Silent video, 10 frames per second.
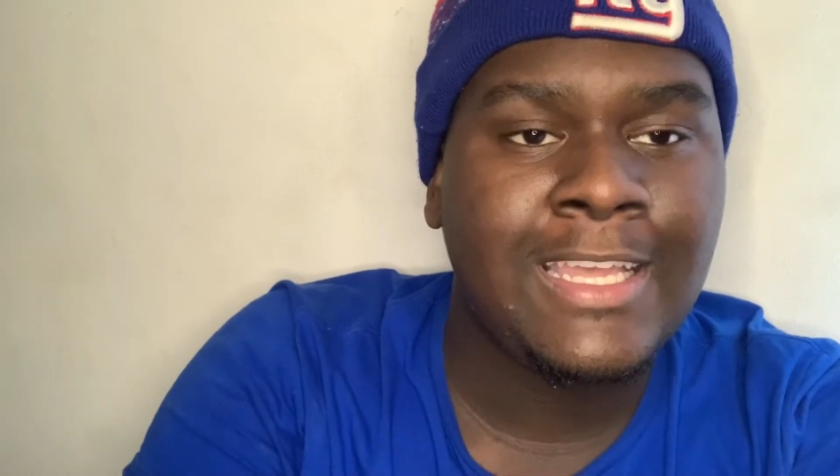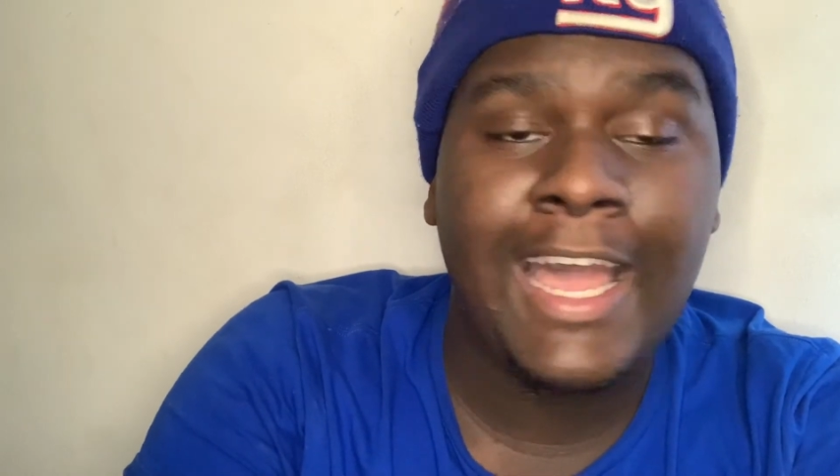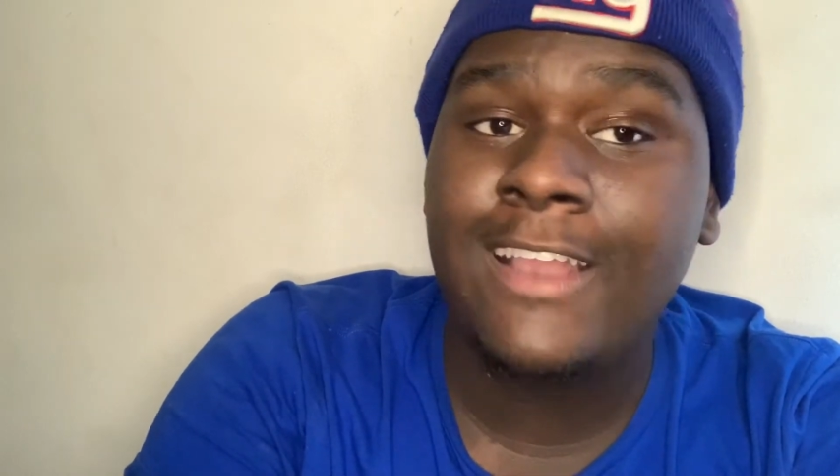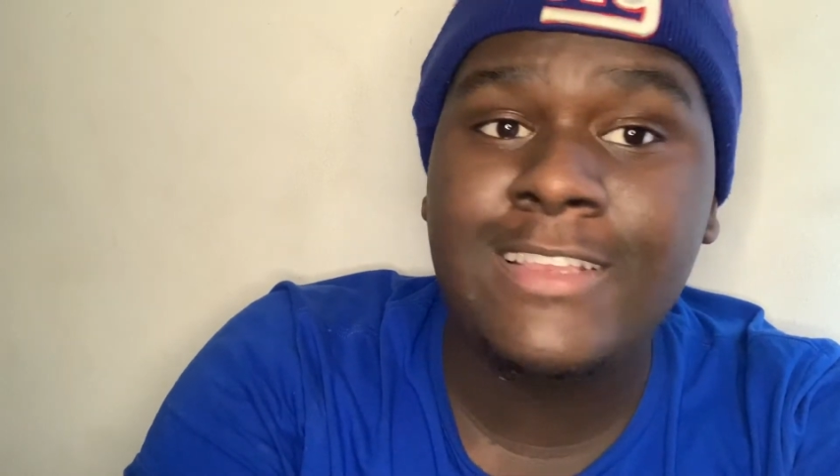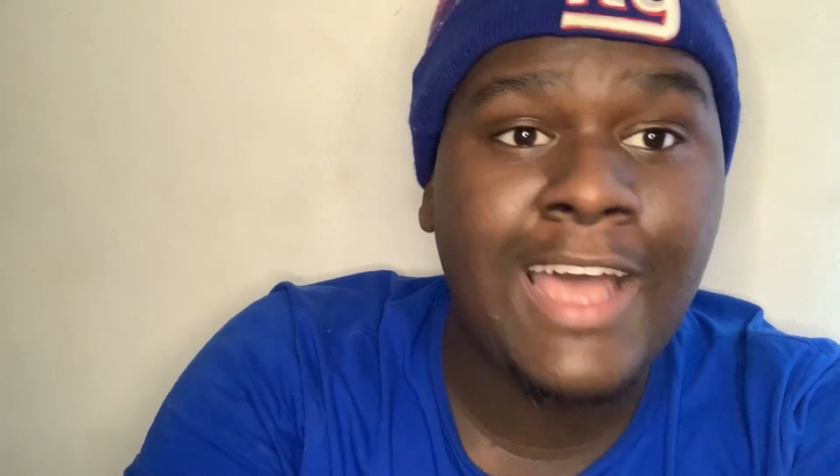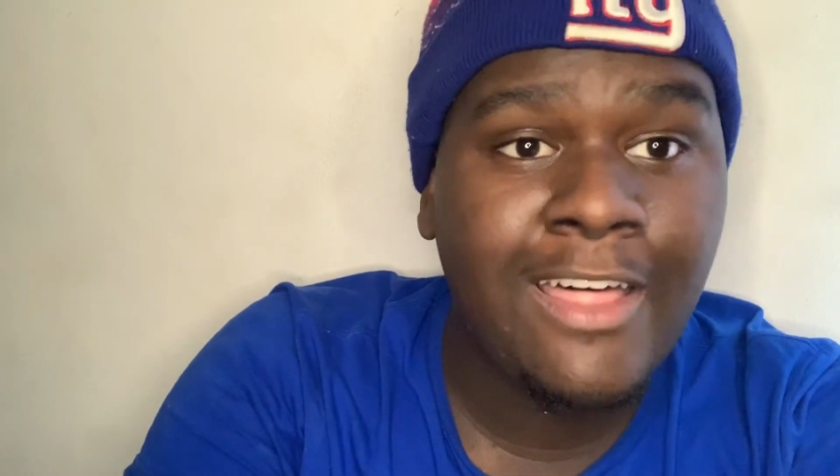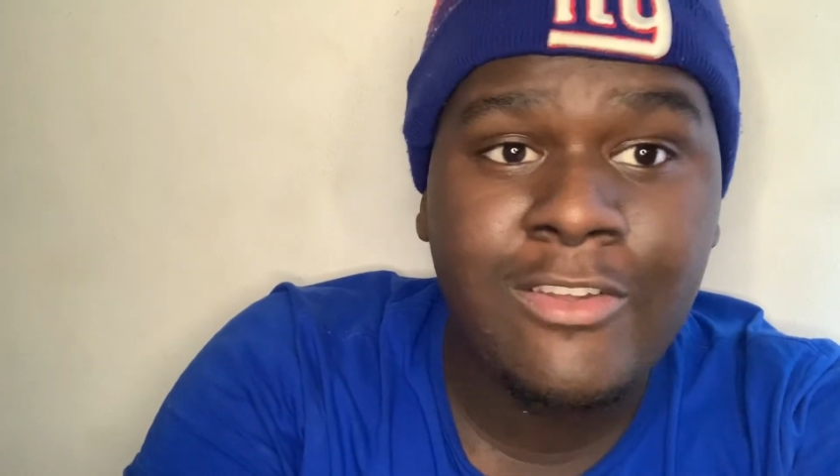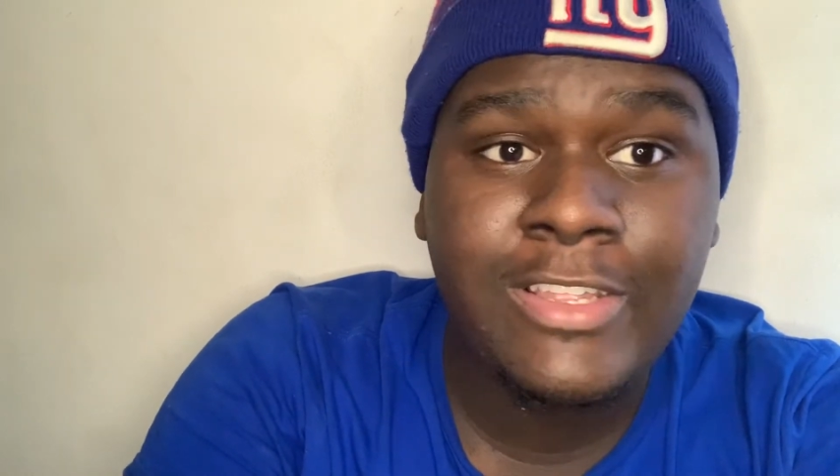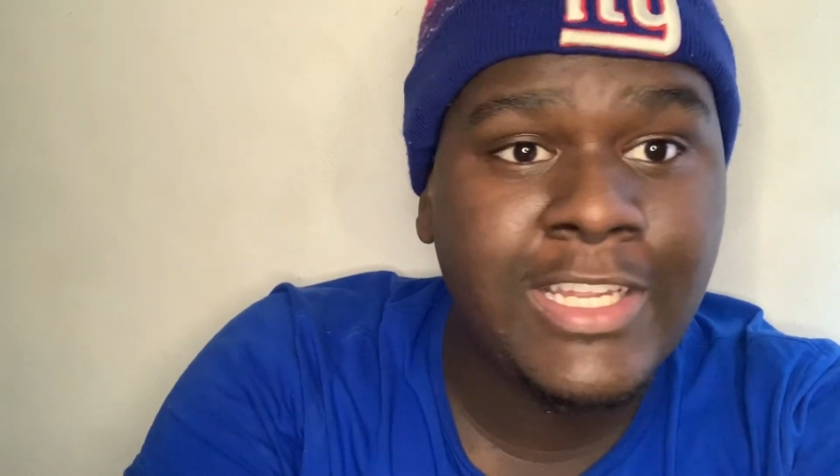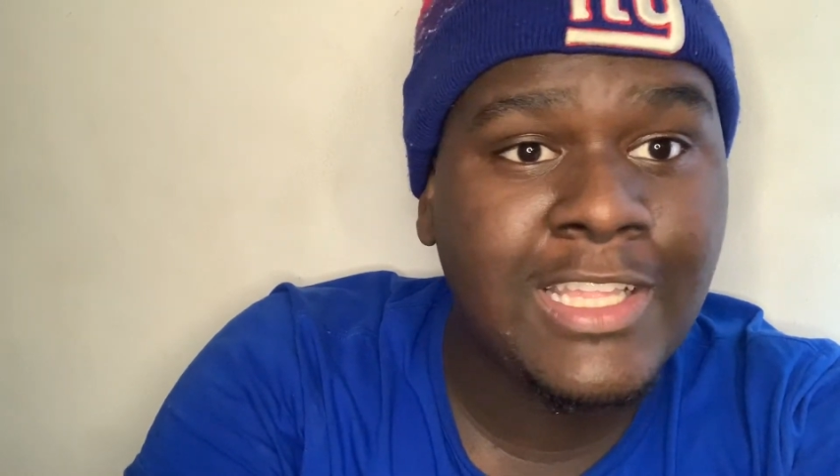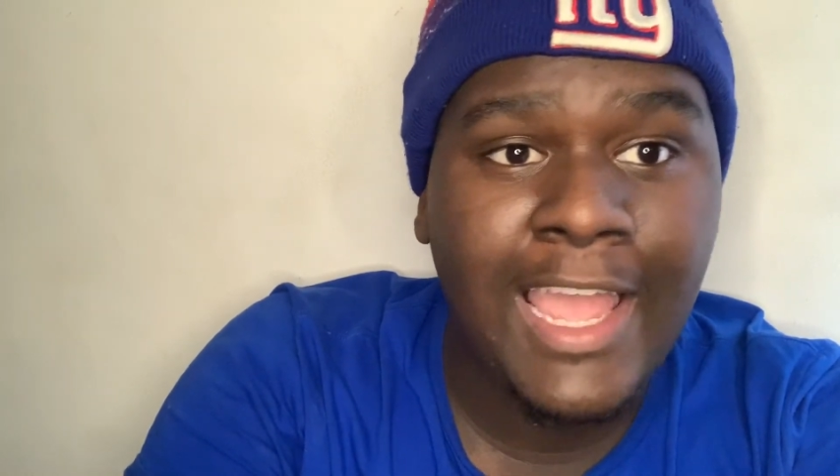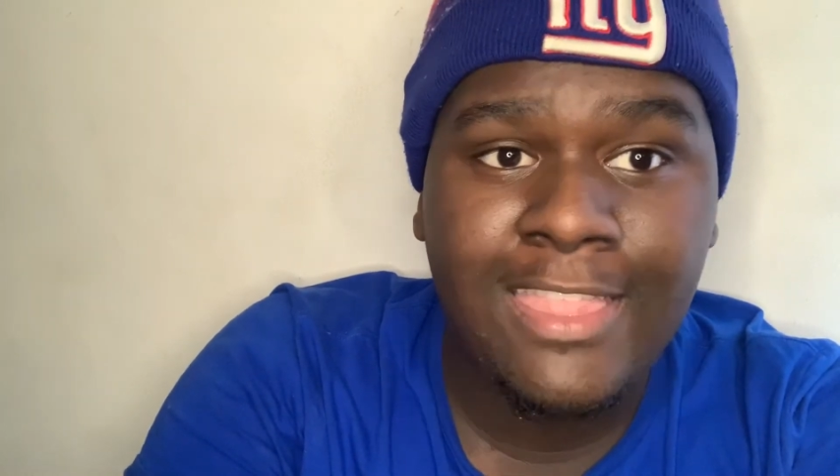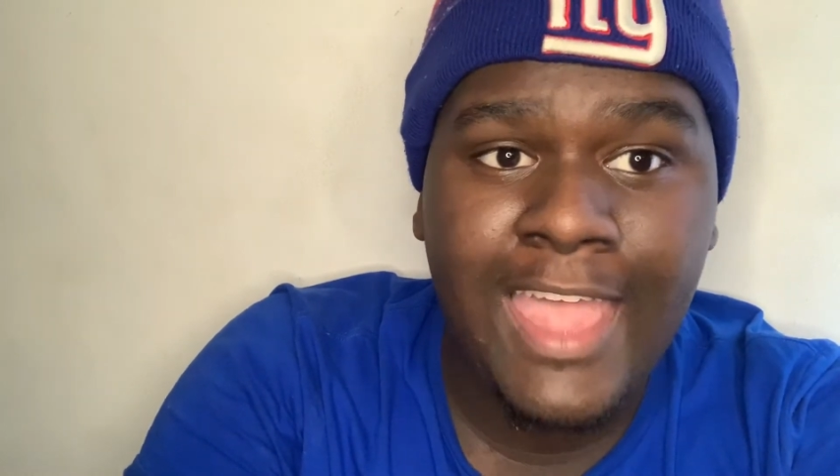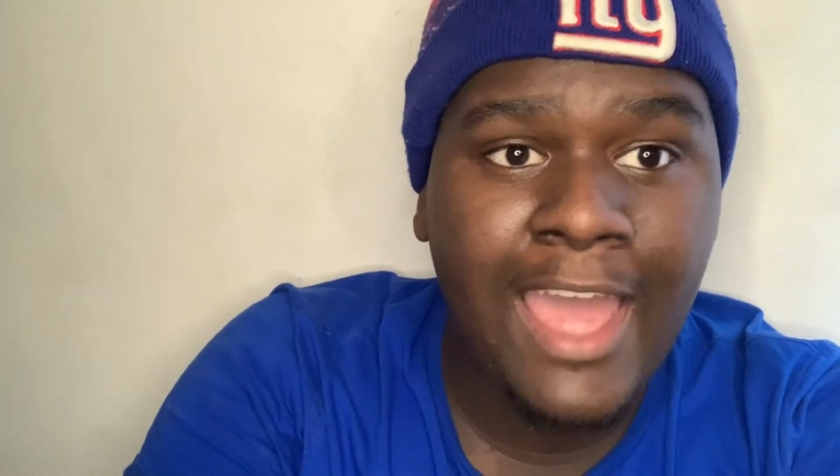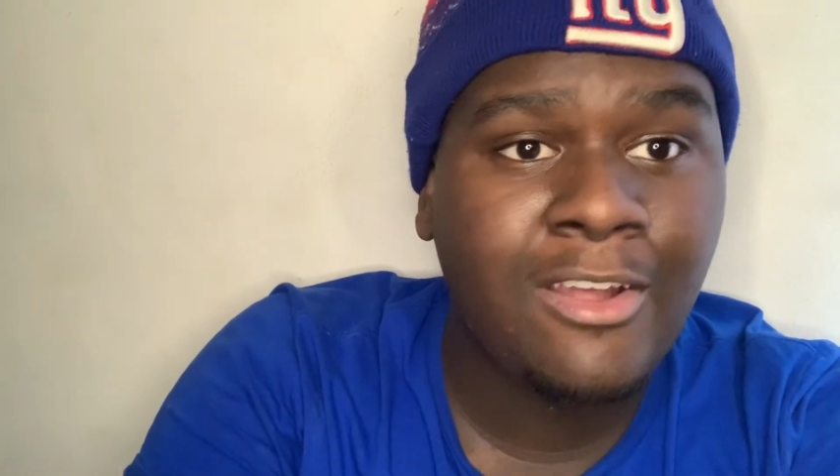Another year
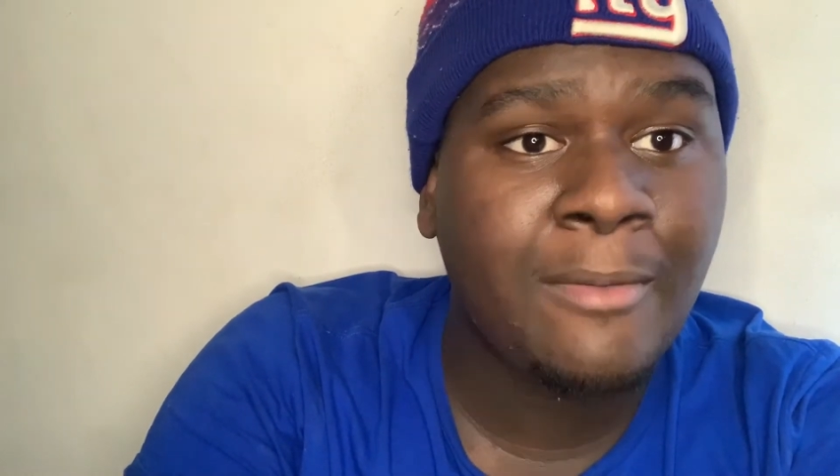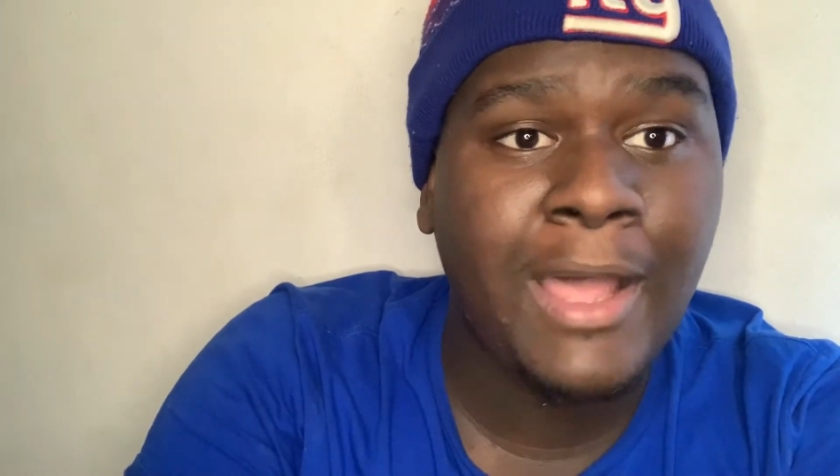like that